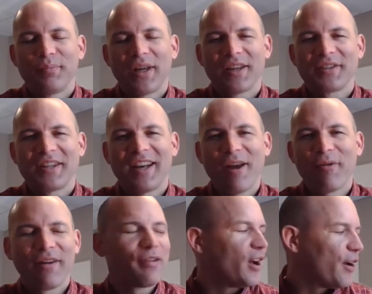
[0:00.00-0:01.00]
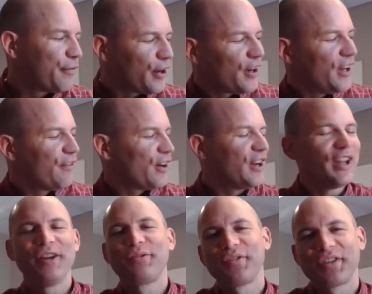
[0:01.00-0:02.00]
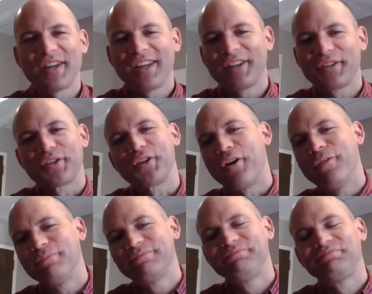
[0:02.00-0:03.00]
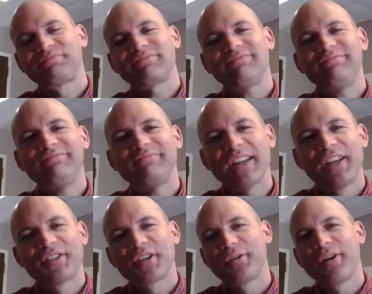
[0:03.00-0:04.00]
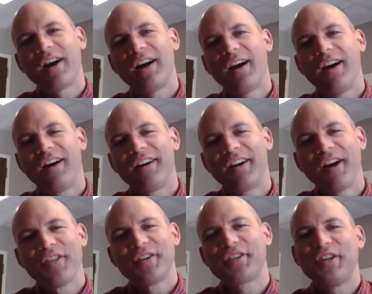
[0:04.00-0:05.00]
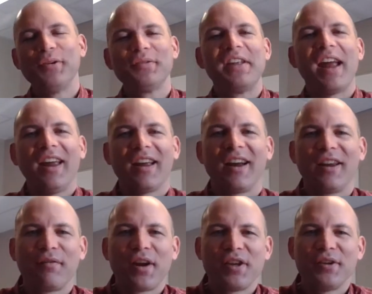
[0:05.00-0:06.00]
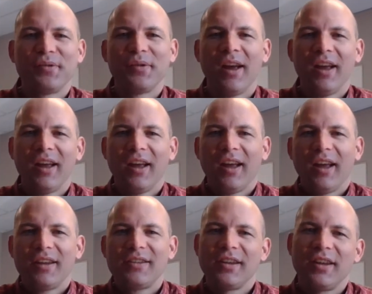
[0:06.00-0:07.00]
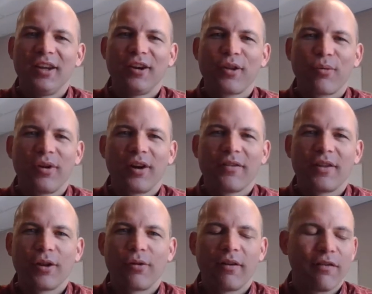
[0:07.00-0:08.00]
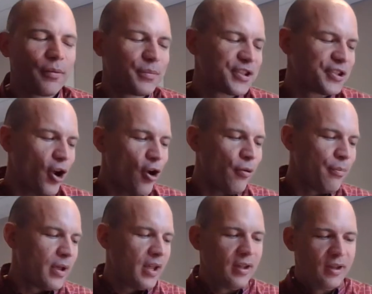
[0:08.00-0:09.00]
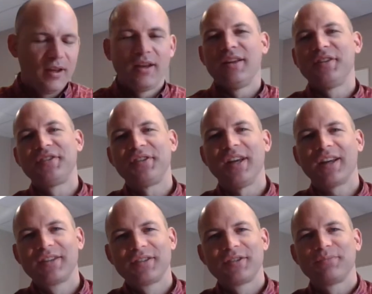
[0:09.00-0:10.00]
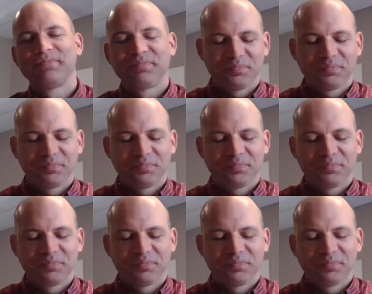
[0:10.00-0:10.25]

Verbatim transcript: because today we have a, a, very, very interesting psalm. And so on this Tuesday, I invite you to hear the word of the Lord from Psalm 6.